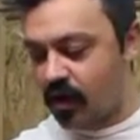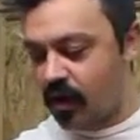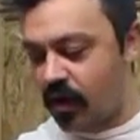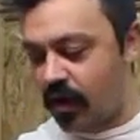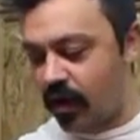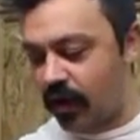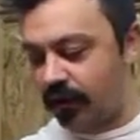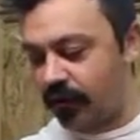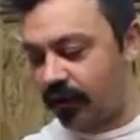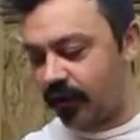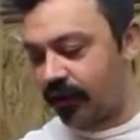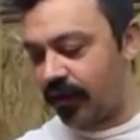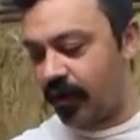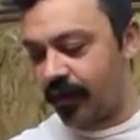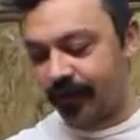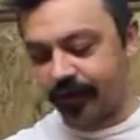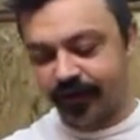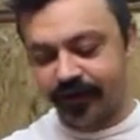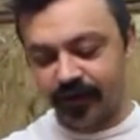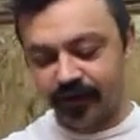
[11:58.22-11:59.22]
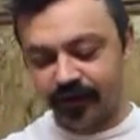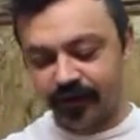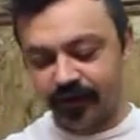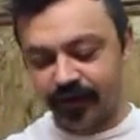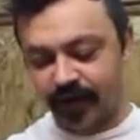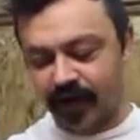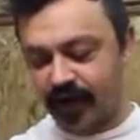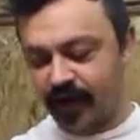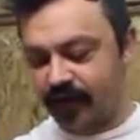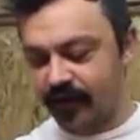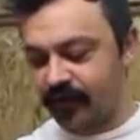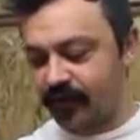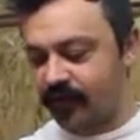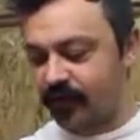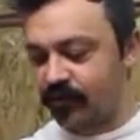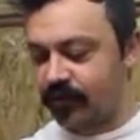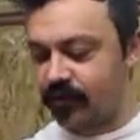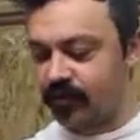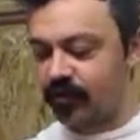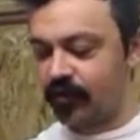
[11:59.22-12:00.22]
I want to compensate for that
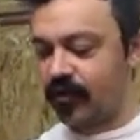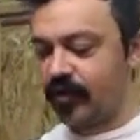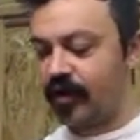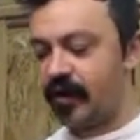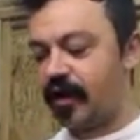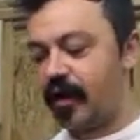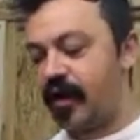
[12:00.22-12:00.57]
so that